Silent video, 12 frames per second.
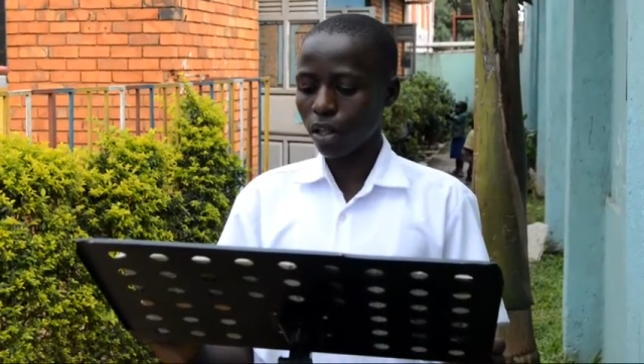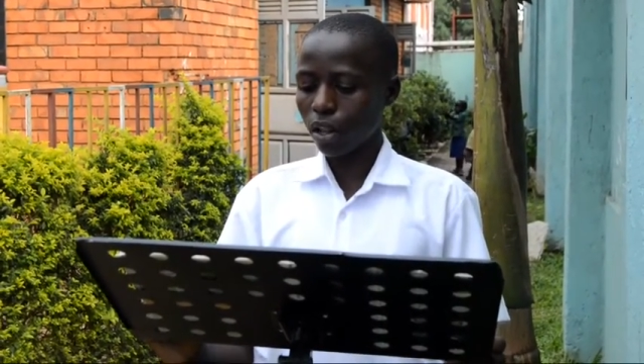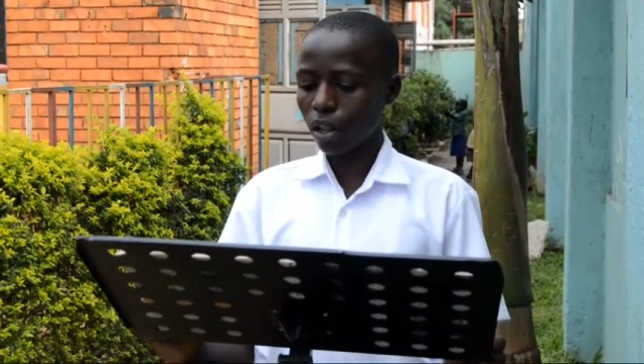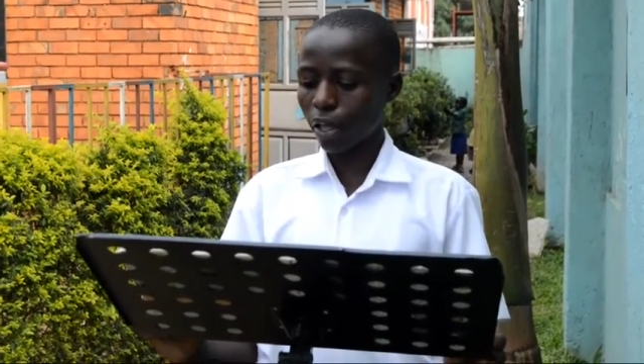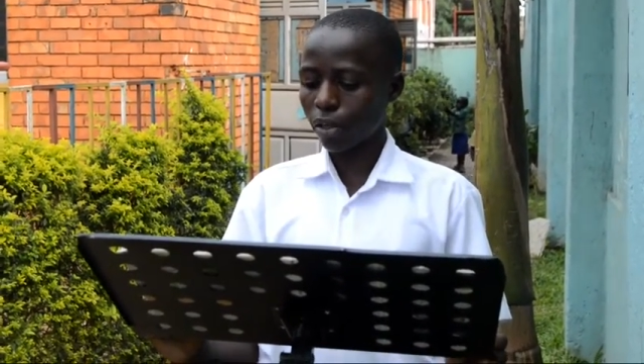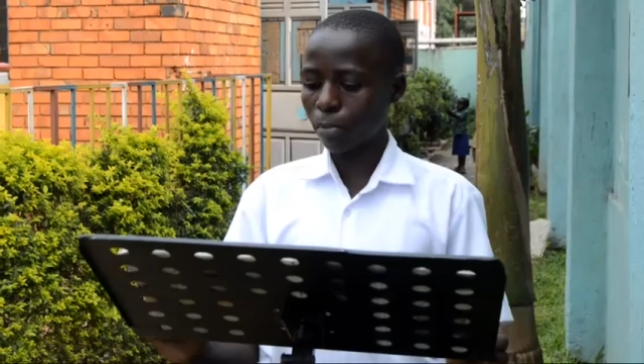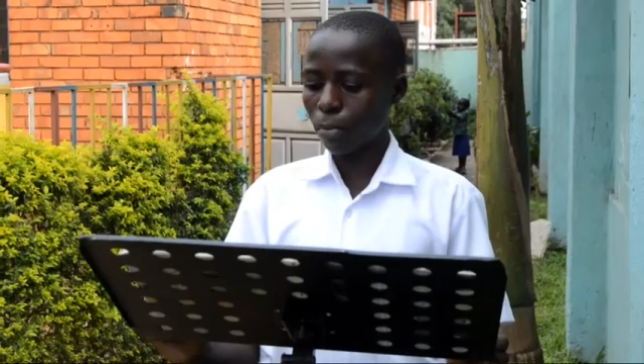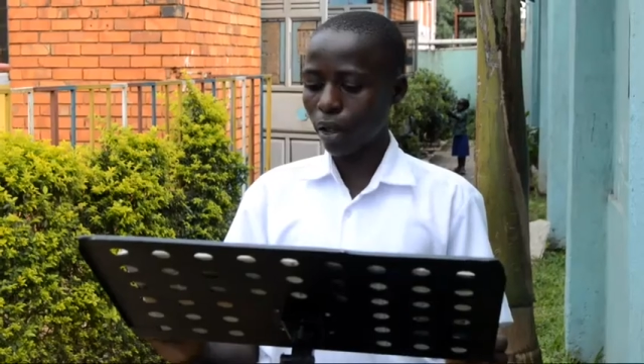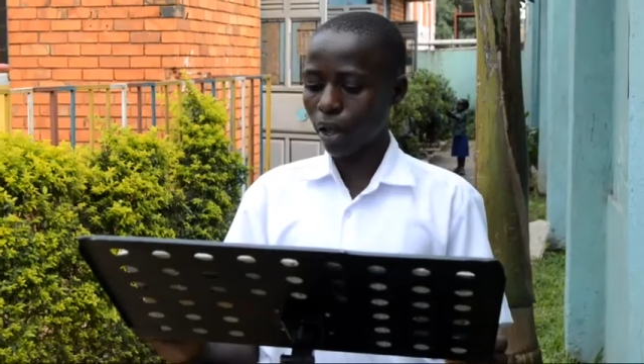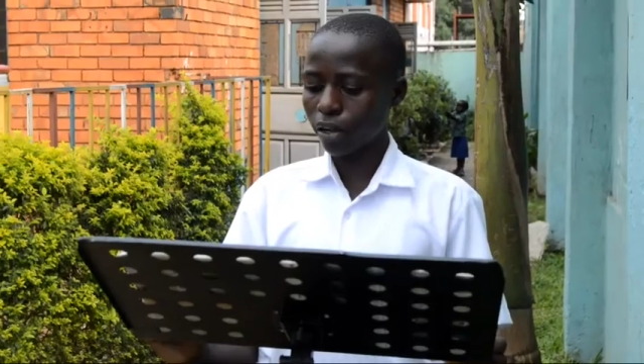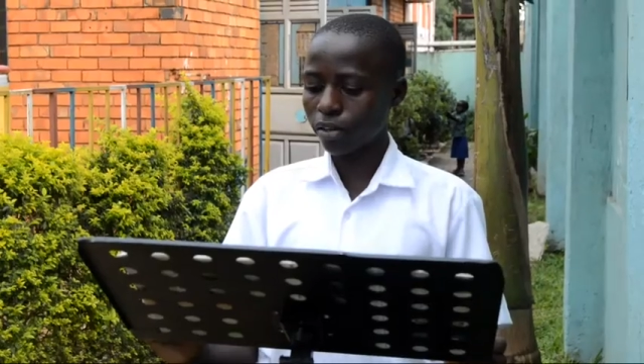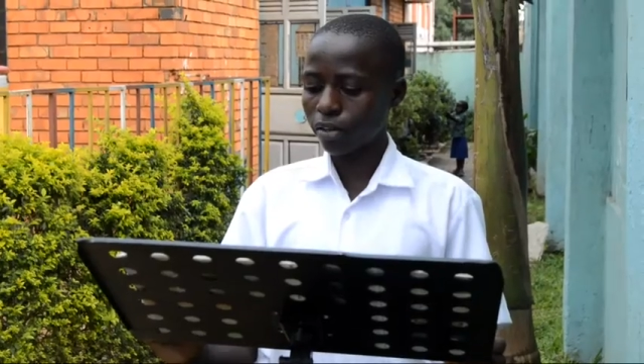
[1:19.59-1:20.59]
like
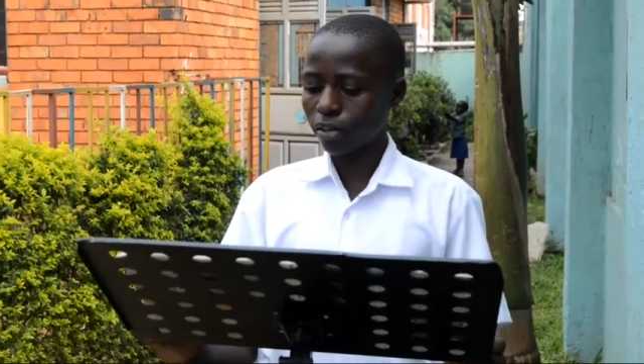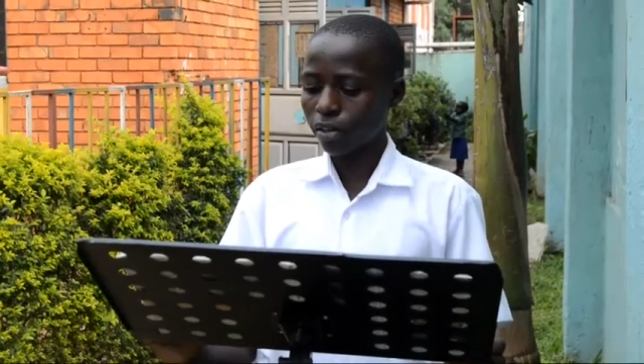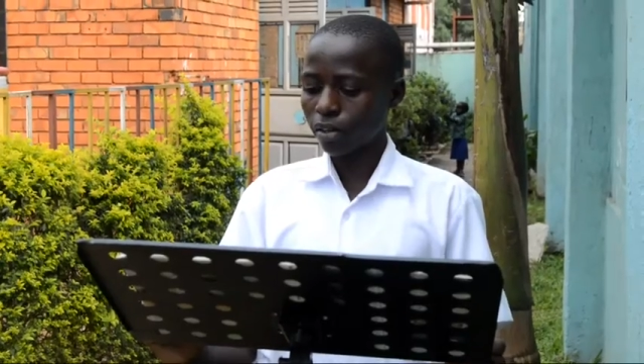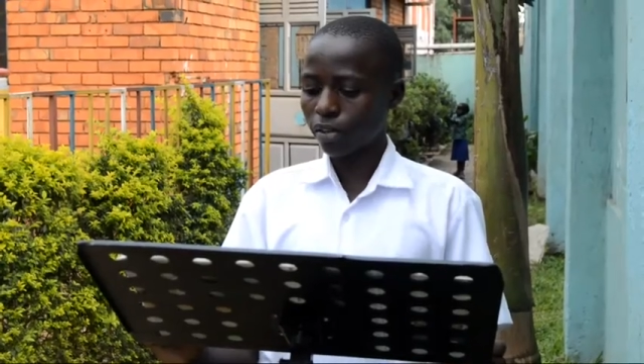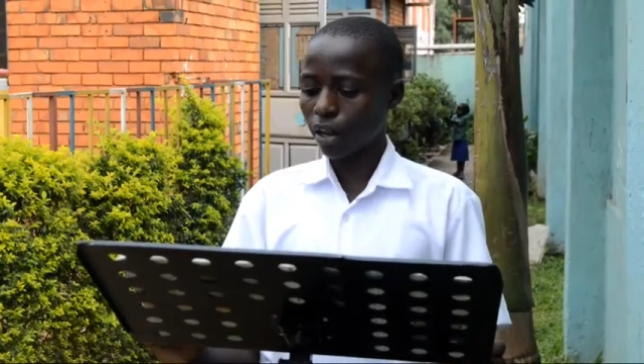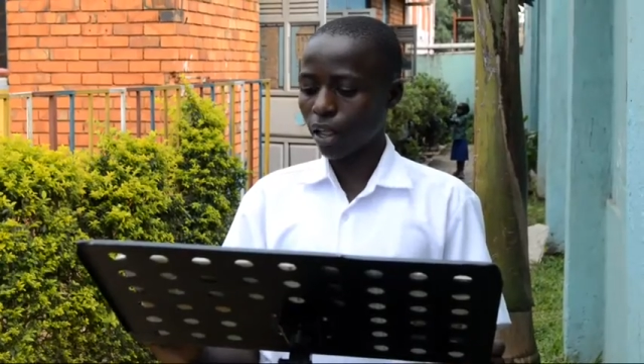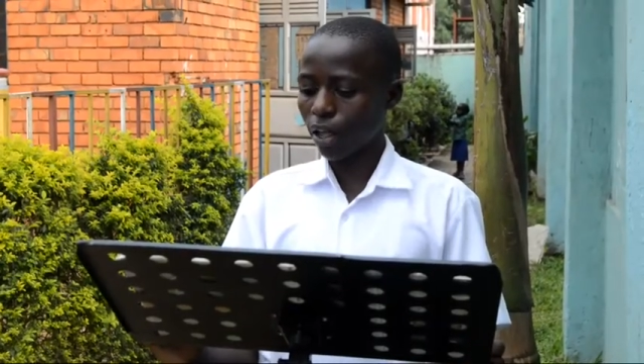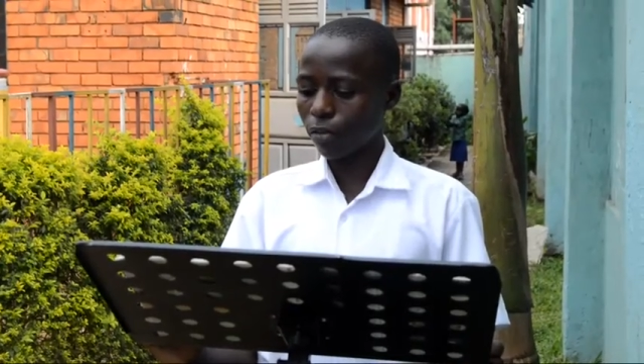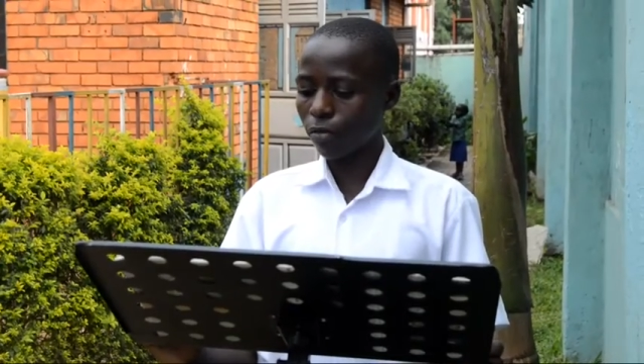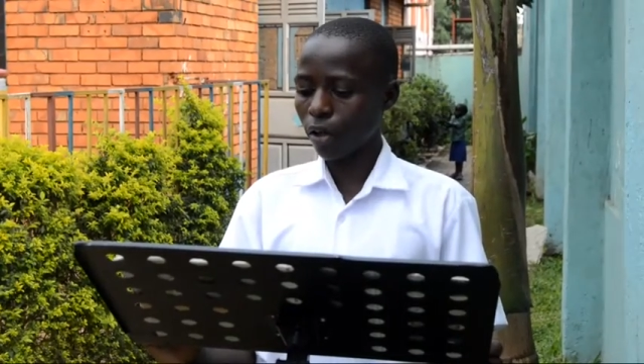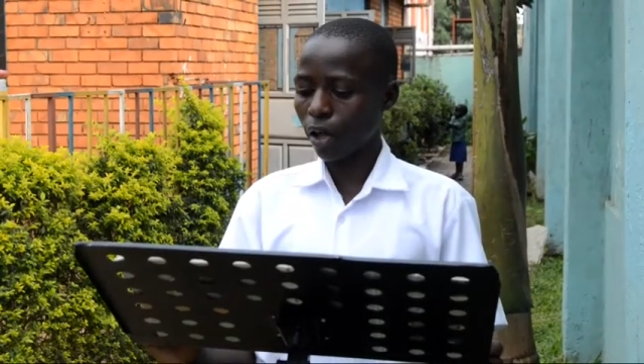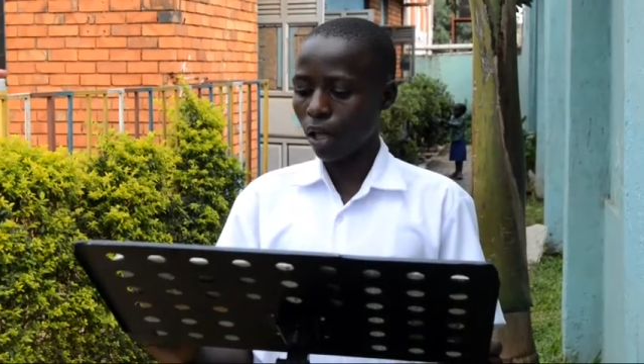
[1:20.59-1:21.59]
blood,
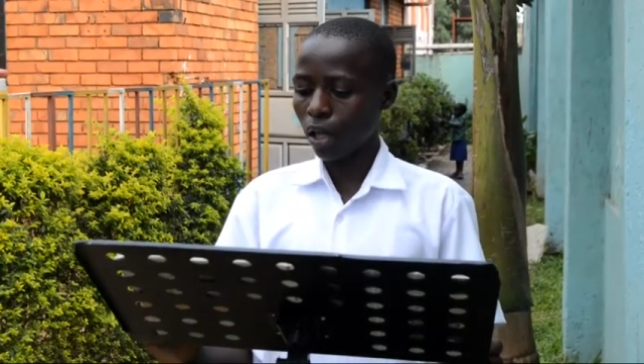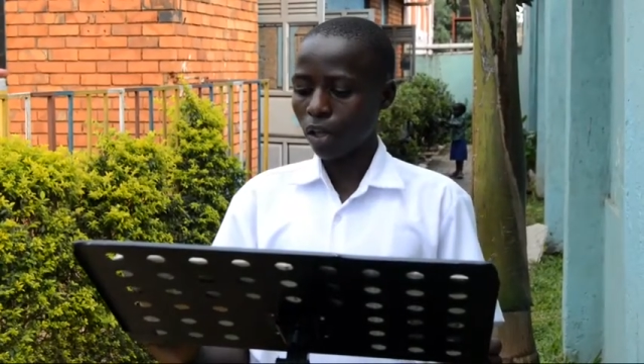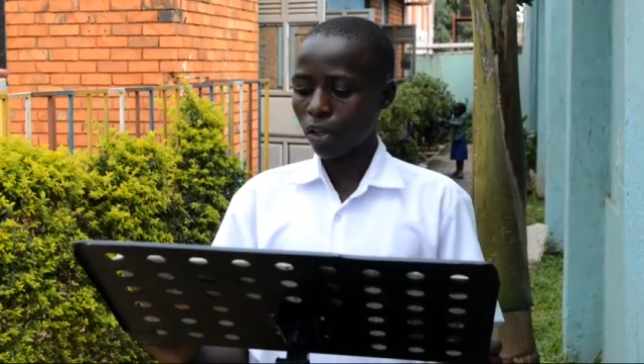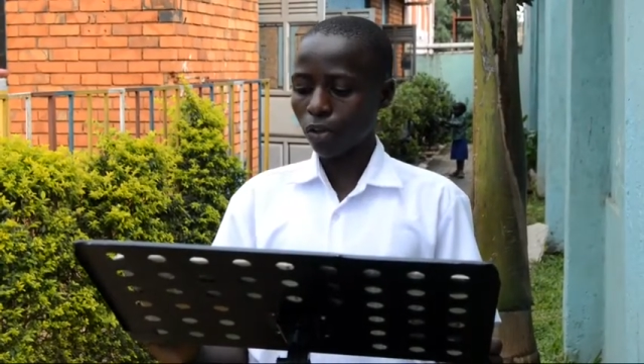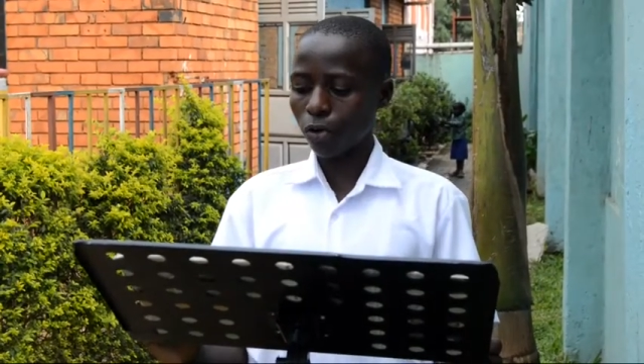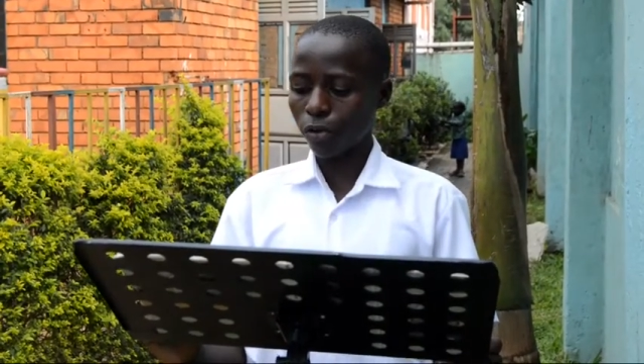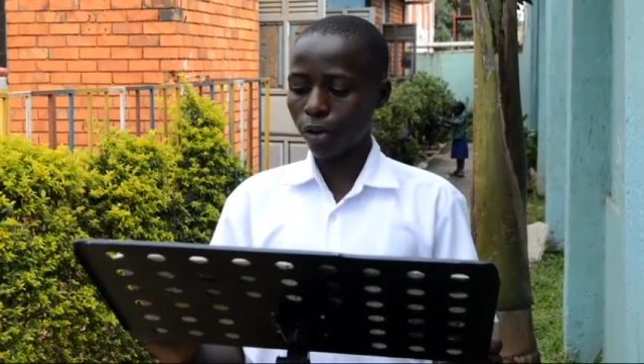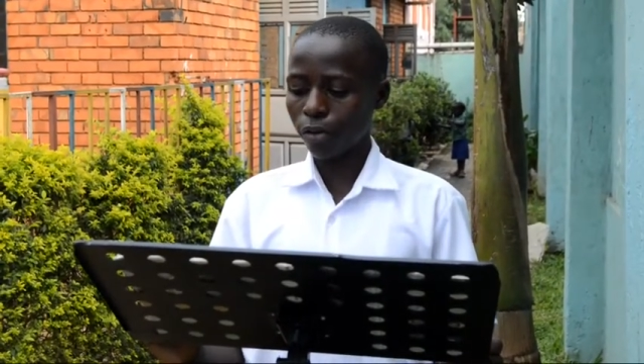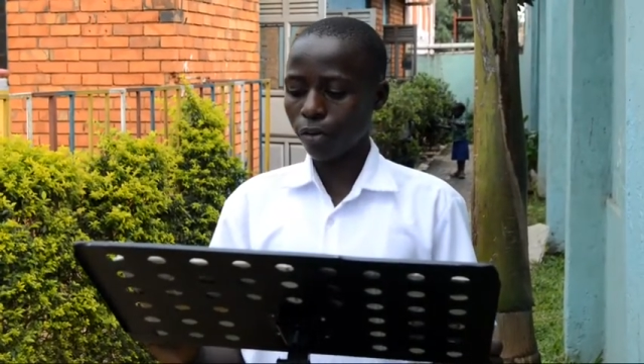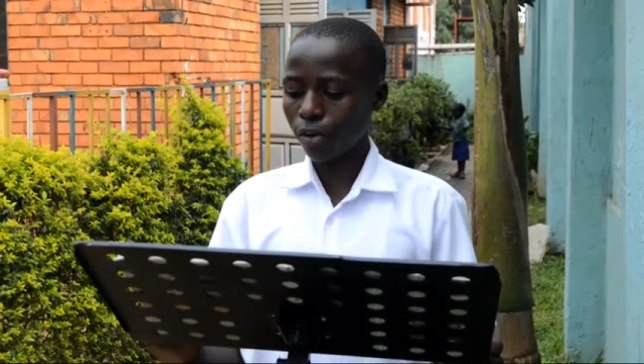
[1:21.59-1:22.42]
saliva, urine,